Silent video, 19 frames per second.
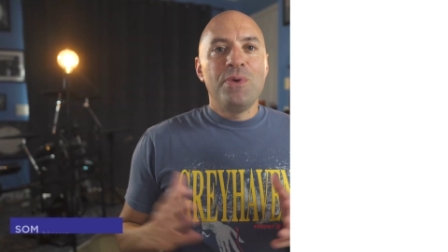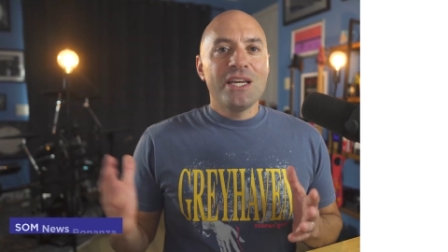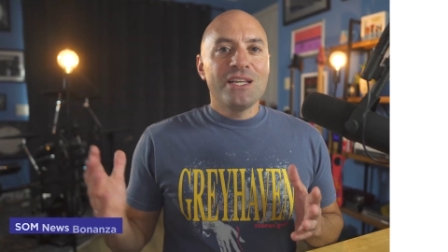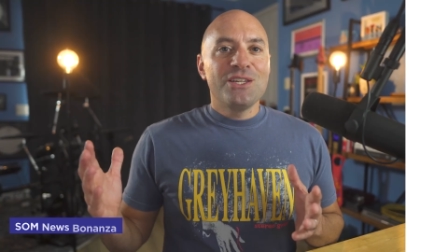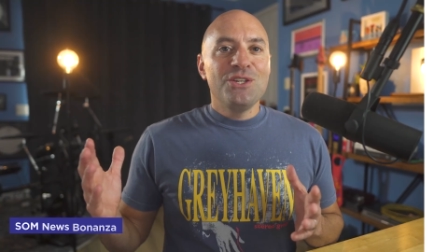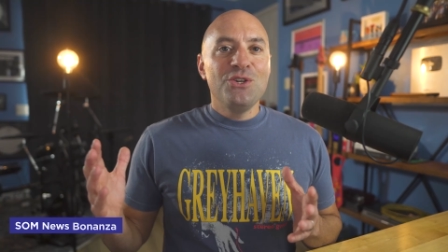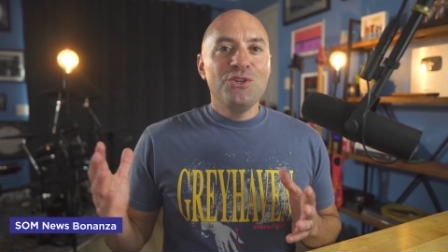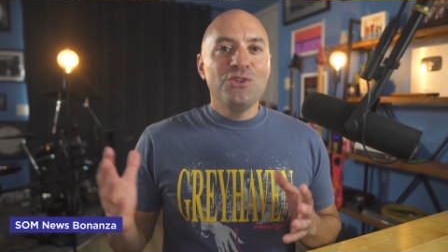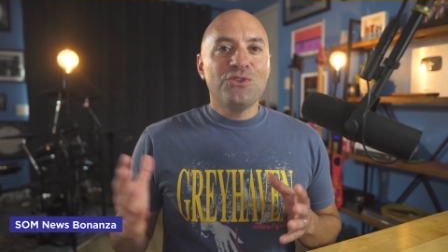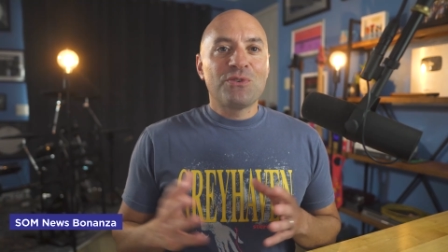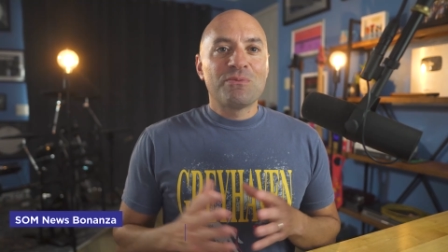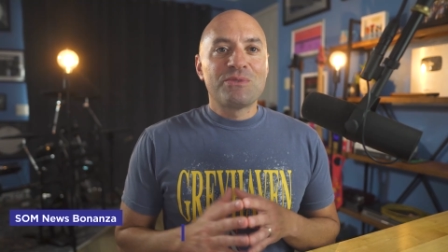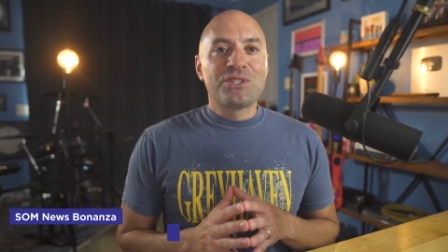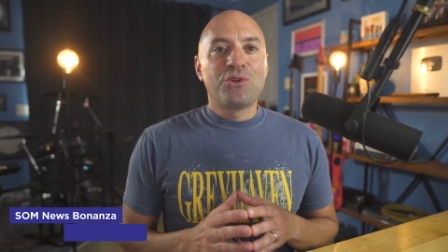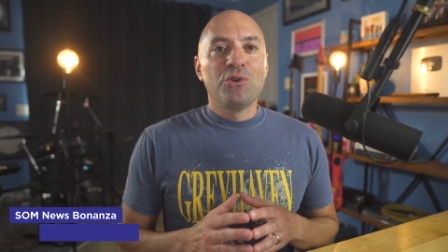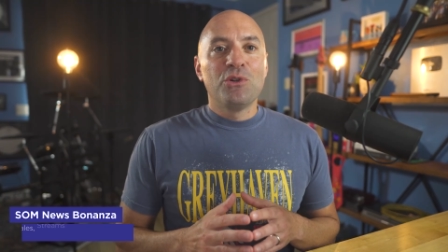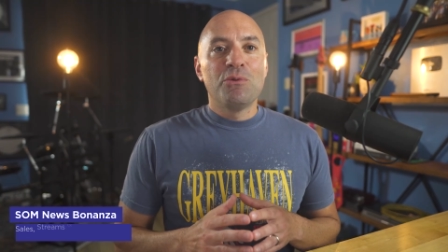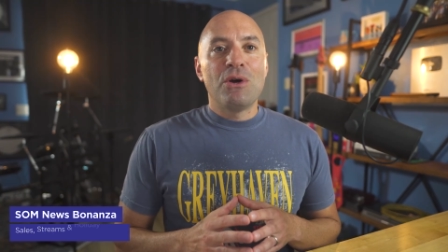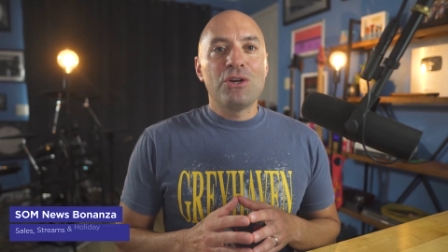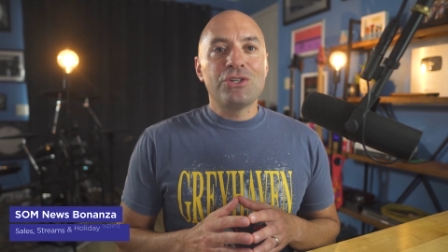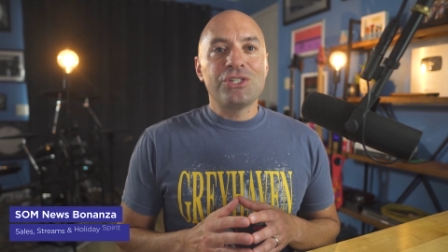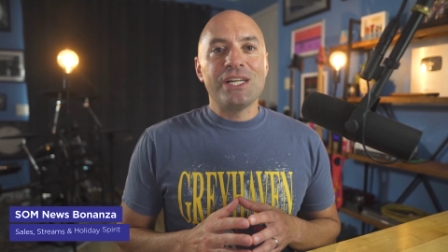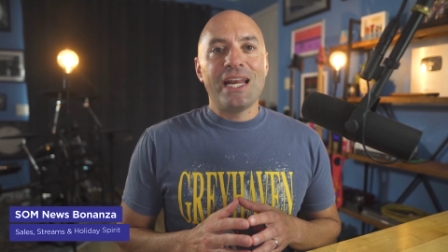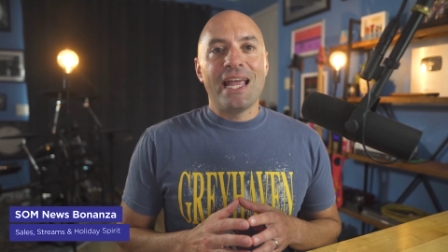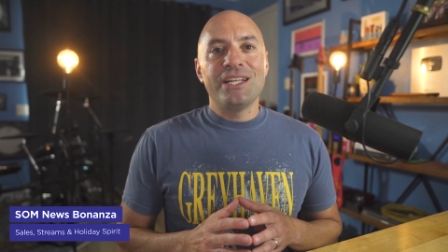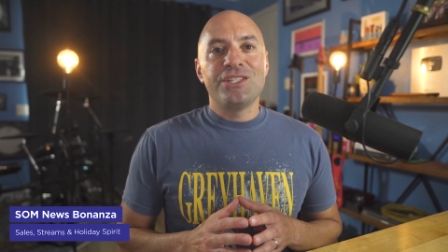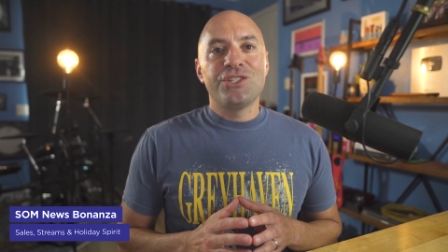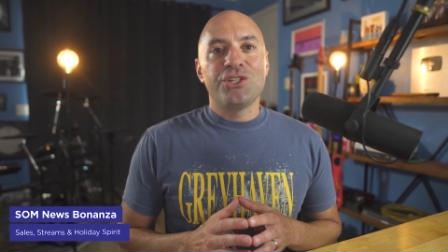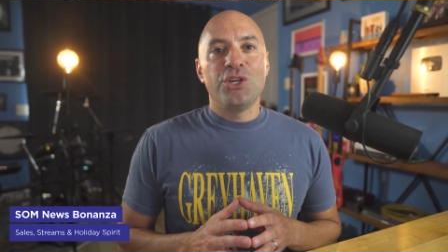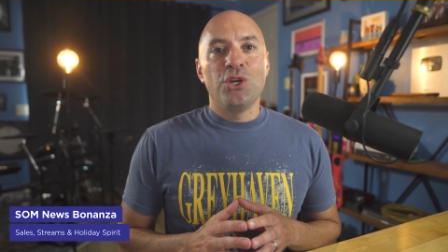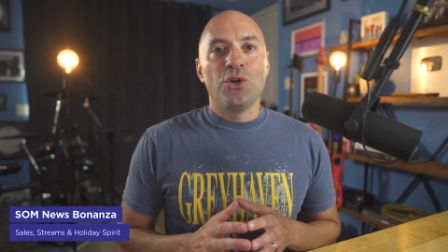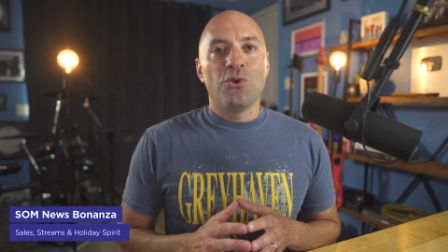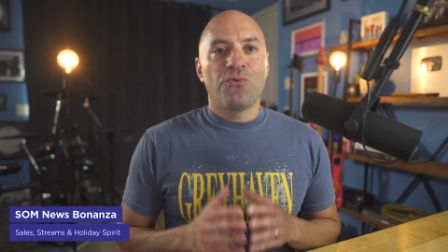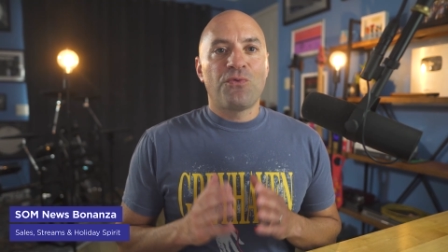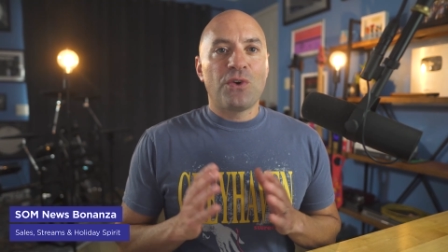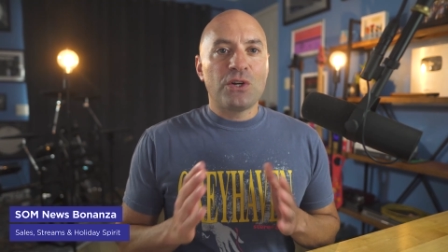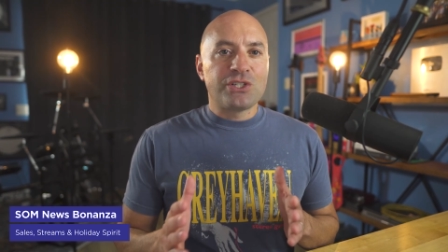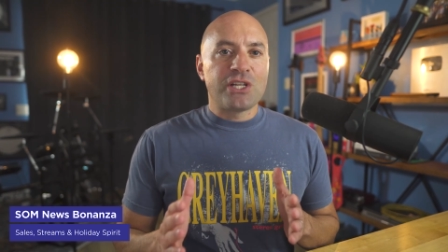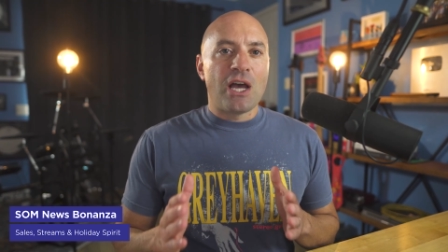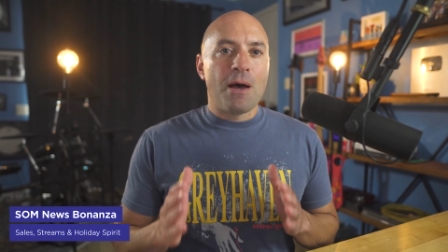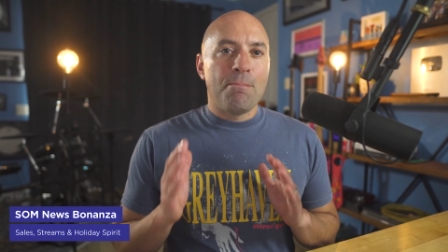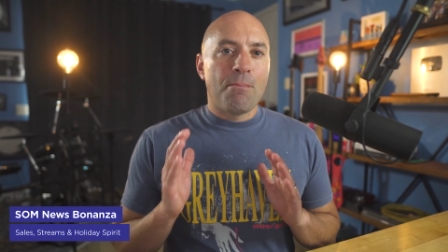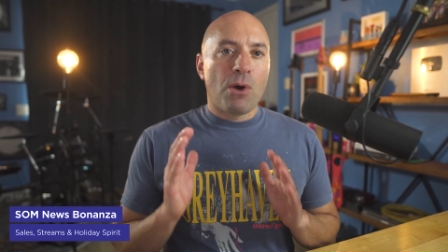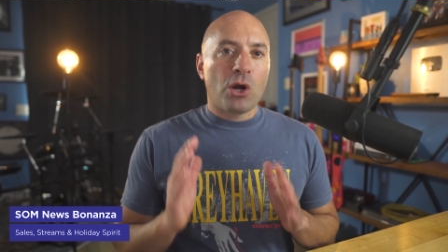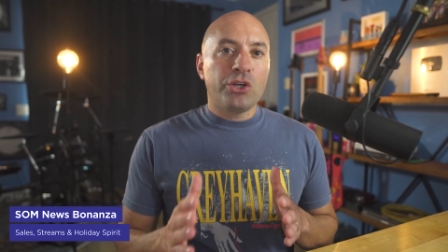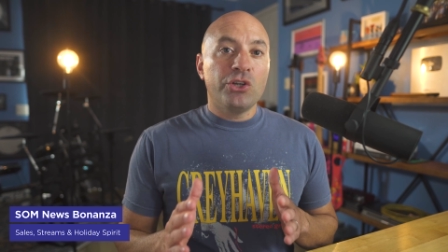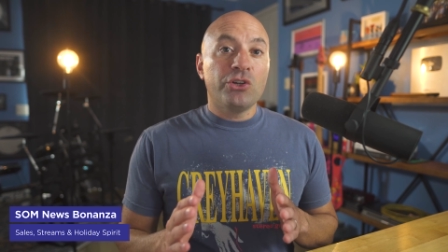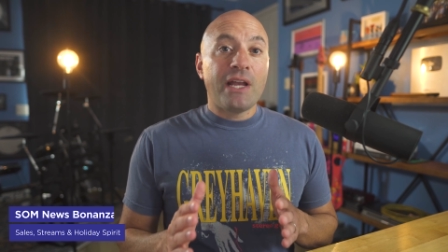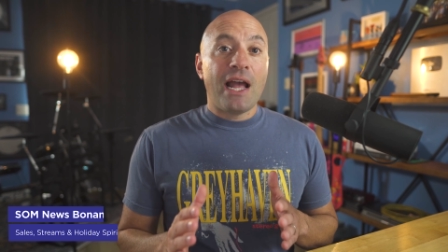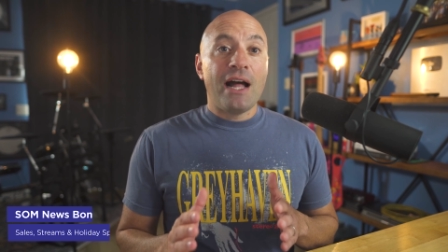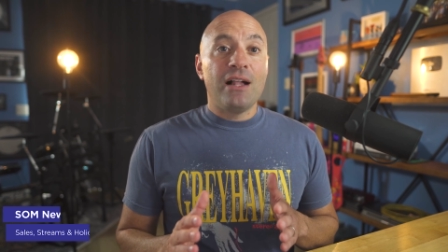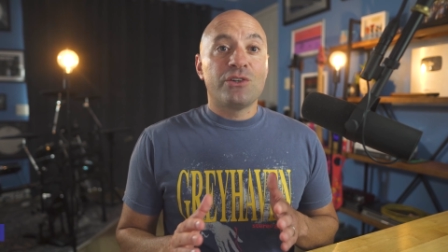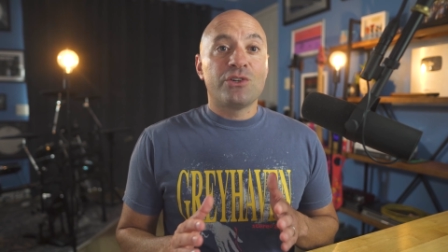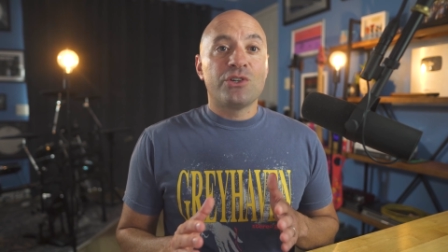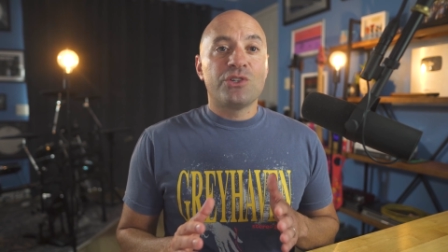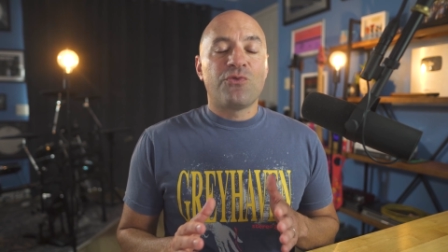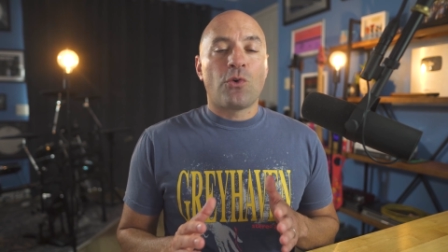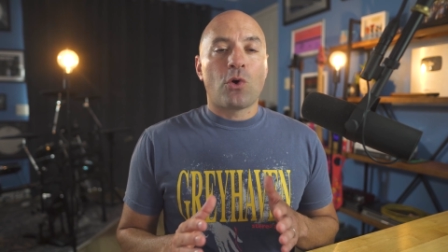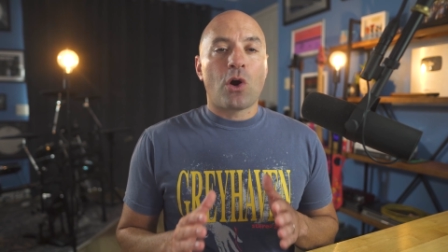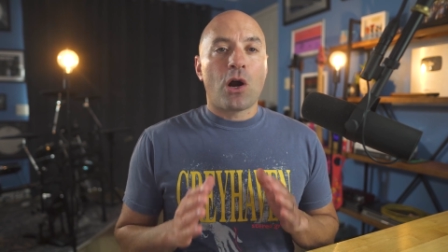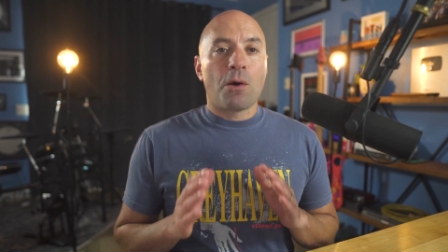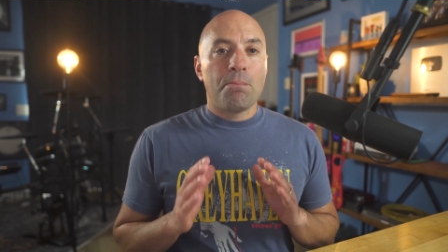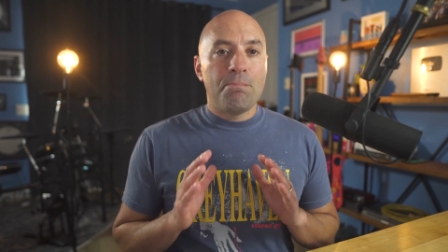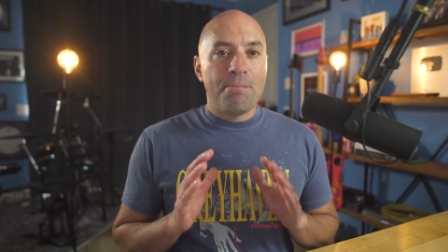Big news from School Motion HQ. First up, mark your calendars for our